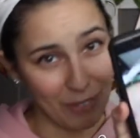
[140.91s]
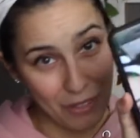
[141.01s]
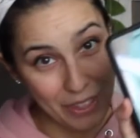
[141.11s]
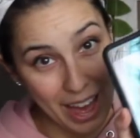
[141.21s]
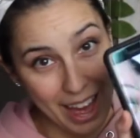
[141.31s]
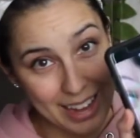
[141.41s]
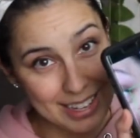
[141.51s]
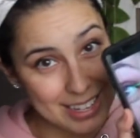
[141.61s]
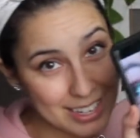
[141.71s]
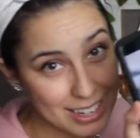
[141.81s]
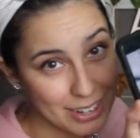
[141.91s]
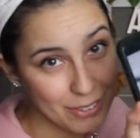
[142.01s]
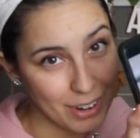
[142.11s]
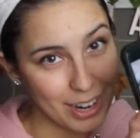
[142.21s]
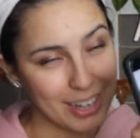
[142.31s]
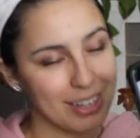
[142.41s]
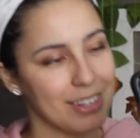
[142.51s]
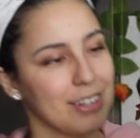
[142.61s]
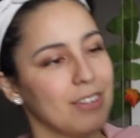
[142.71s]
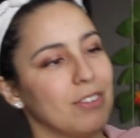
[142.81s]
Well, that, right,
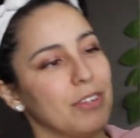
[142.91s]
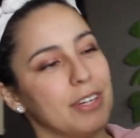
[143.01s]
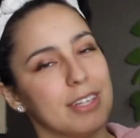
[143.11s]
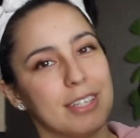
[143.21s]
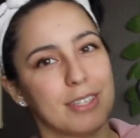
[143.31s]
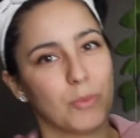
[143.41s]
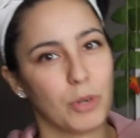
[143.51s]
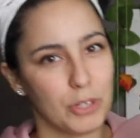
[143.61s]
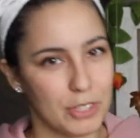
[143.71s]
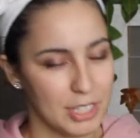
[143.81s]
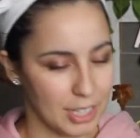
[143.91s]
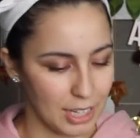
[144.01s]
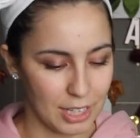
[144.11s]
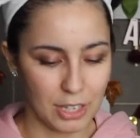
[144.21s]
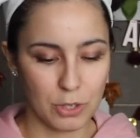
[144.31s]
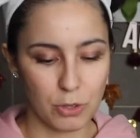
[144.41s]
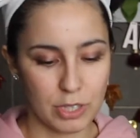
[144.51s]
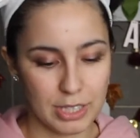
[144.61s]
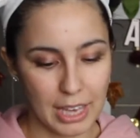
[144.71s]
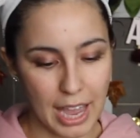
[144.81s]
is what you see, and then you
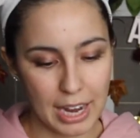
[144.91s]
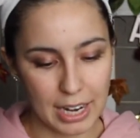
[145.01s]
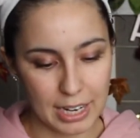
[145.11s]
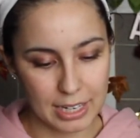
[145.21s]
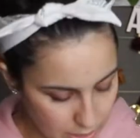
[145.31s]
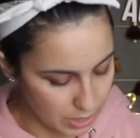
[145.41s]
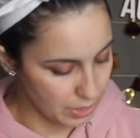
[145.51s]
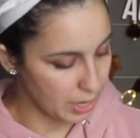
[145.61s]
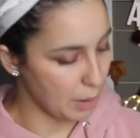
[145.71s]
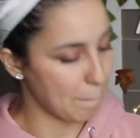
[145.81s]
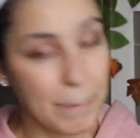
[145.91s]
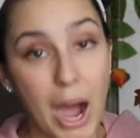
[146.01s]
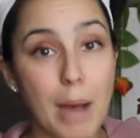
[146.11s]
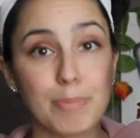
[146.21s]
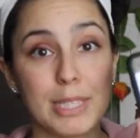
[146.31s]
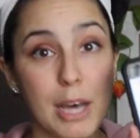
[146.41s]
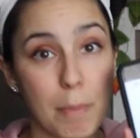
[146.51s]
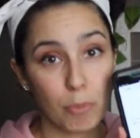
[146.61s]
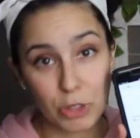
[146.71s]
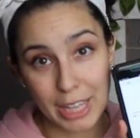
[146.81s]
scan it, and then it pops
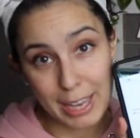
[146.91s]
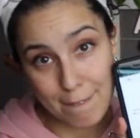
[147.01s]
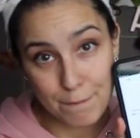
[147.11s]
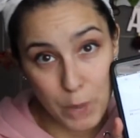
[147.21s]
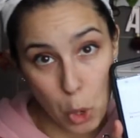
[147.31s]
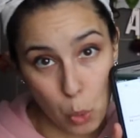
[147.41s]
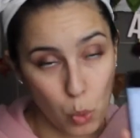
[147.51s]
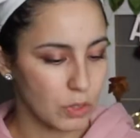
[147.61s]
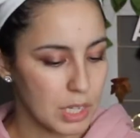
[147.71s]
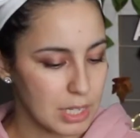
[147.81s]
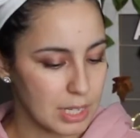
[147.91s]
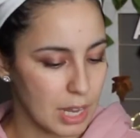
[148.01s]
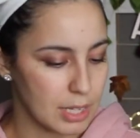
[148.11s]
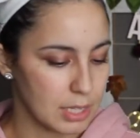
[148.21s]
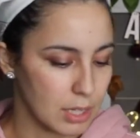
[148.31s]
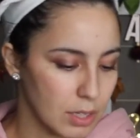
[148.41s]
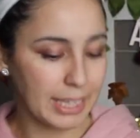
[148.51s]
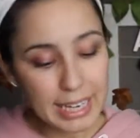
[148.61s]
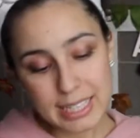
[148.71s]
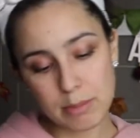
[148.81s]
up with the info. So this says
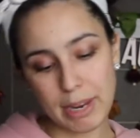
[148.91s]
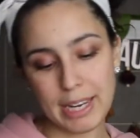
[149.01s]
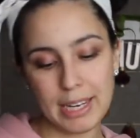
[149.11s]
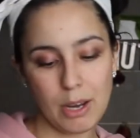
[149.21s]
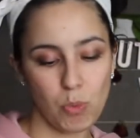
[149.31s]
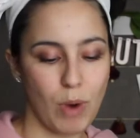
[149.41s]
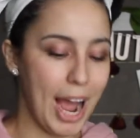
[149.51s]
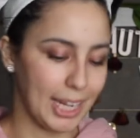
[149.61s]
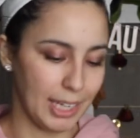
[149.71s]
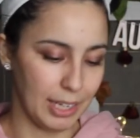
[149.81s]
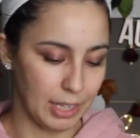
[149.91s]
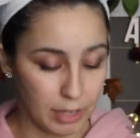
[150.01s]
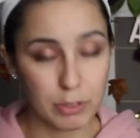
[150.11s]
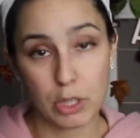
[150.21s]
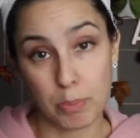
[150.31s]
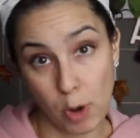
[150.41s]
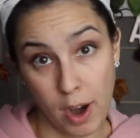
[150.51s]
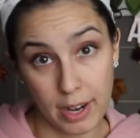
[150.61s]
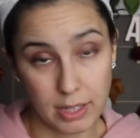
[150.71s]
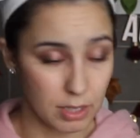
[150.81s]
Kids Mania Wacky. Gives you the
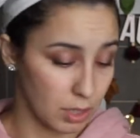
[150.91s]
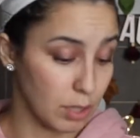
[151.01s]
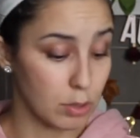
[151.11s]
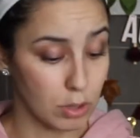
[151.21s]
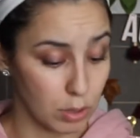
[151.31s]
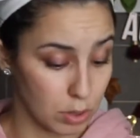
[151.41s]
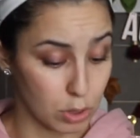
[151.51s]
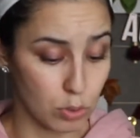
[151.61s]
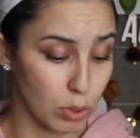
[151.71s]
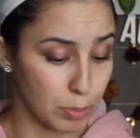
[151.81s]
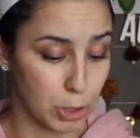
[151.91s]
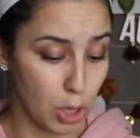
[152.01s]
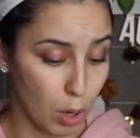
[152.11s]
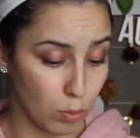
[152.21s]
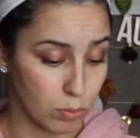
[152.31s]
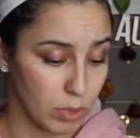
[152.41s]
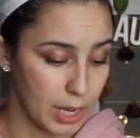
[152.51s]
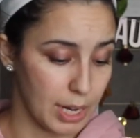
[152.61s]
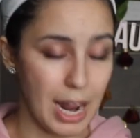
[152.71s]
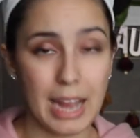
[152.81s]
price, gives you a little description,
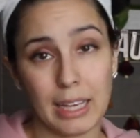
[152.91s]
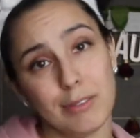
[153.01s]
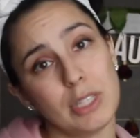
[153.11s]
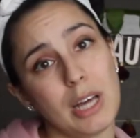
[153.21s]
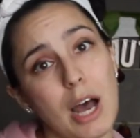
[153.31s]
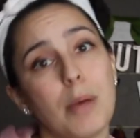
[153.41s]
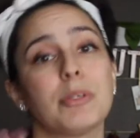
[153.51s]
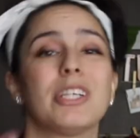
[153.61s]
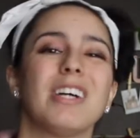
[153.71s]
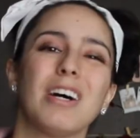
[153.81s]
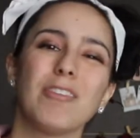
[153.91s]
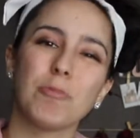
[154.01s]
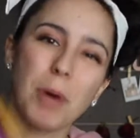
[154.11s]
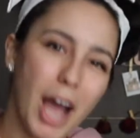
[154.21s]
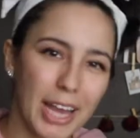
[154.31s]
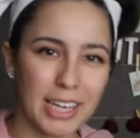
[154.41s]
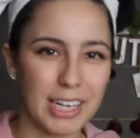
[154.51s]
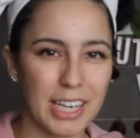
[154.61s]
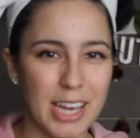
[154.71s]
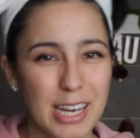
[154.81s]
and it gives you the option of buying it
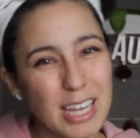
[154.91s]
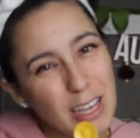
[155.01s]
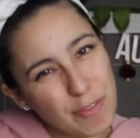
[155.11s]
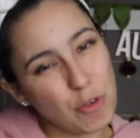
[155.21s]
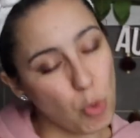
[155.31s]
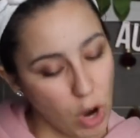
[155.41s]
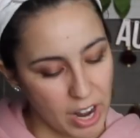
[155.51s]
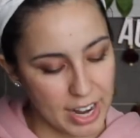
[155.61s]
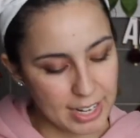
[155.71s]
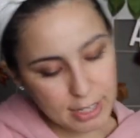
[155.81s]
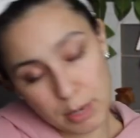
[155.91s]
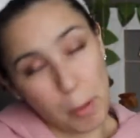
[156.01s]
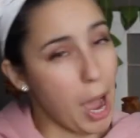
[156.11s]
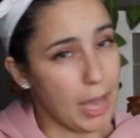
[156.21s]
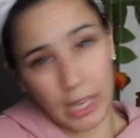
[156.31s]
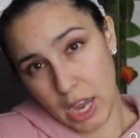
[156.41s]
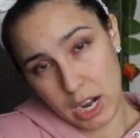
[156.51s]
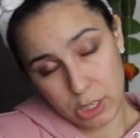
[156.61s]
again if you want it to buy again.